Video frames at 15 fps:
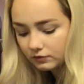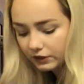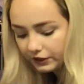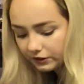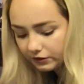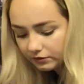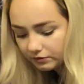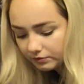
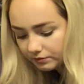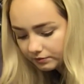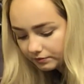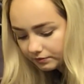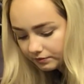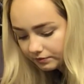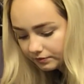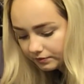Here.
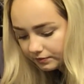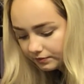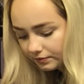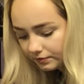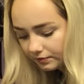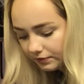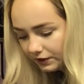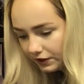
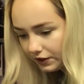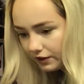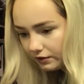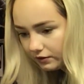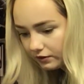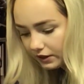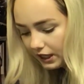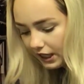Here,
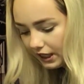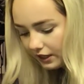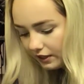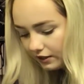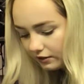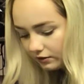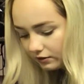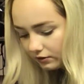go. Take
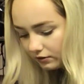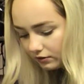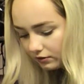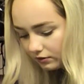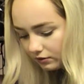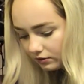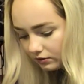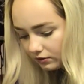it.
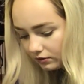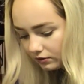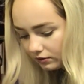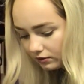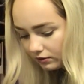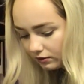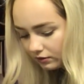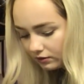
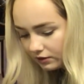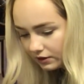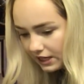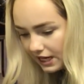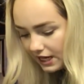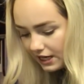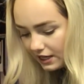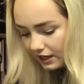
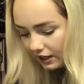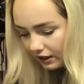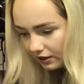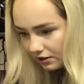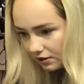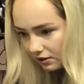Take it.